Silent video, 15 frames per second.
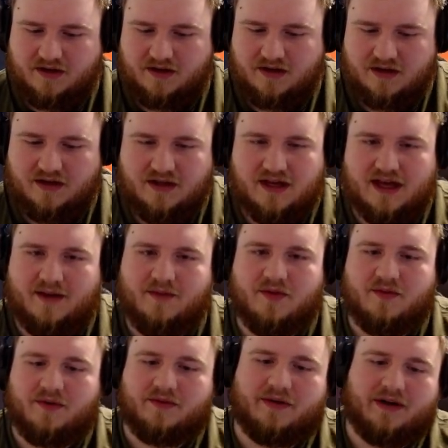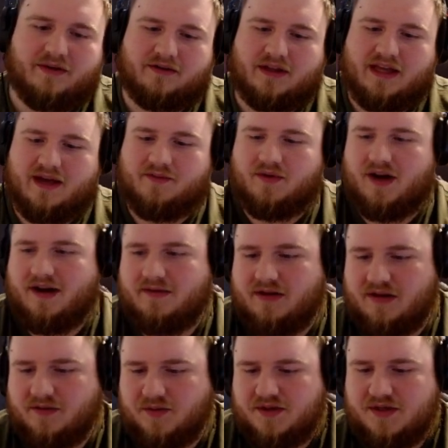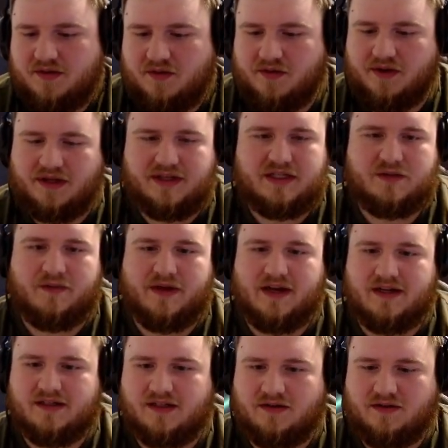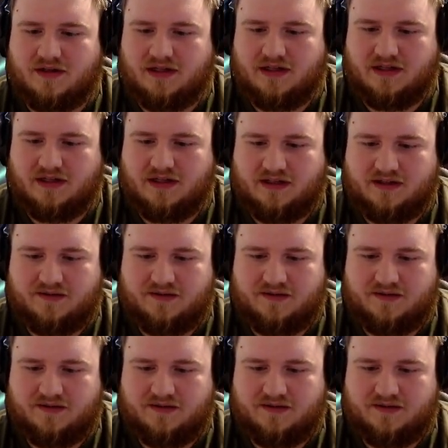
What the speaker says: Yeah, I mean, we run out the Amp Raptor. We'll see what we spin into here.